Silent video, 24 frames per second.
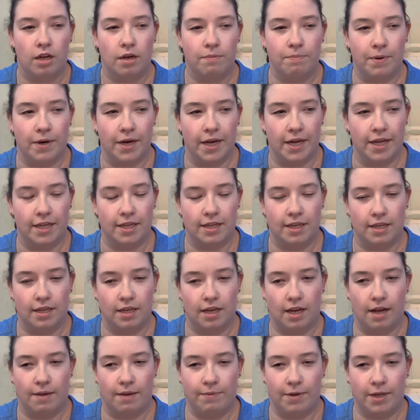But
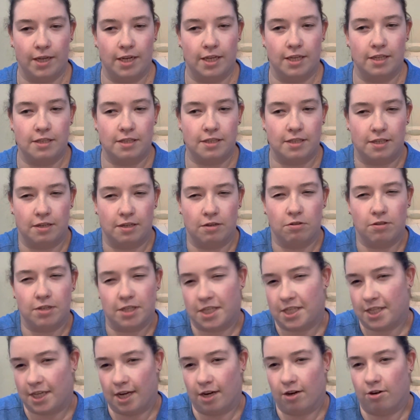I mean, it's still a
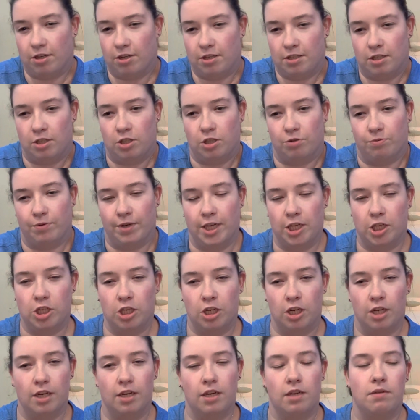scary
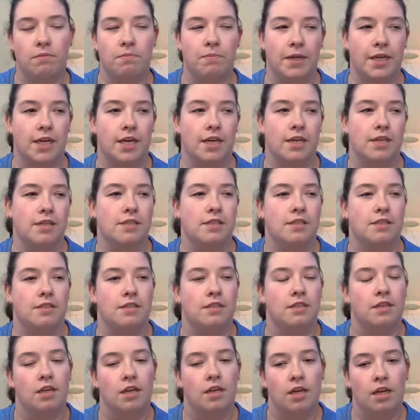situation
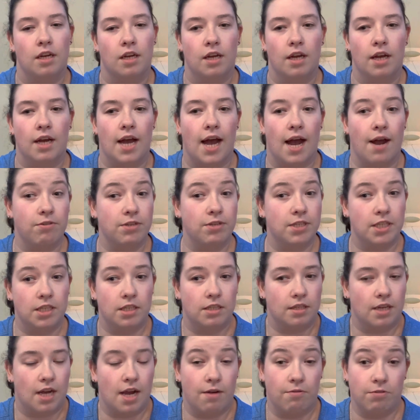because I
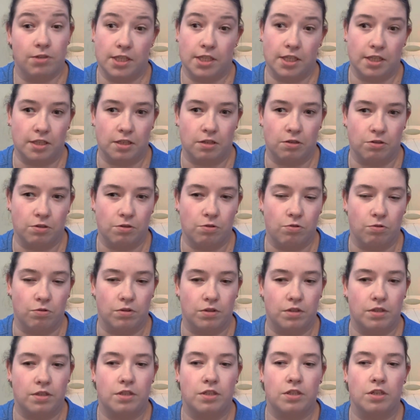was, I was six years
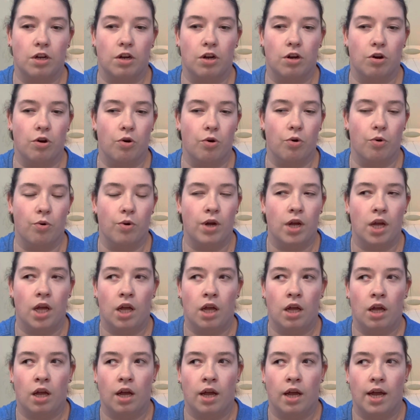old. So
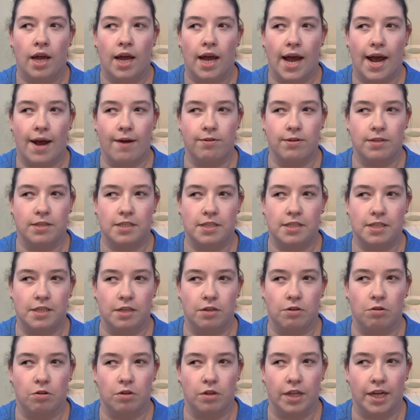I was
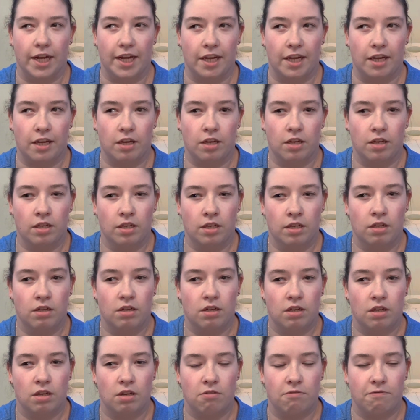still like
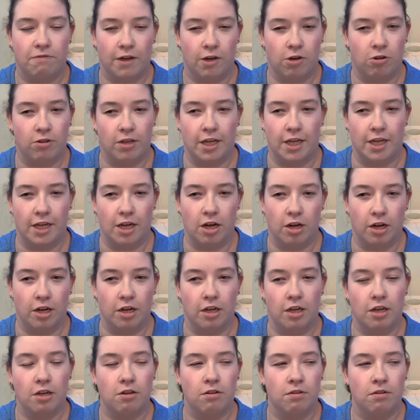fairly
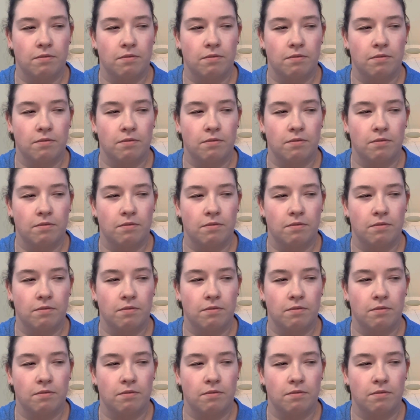young.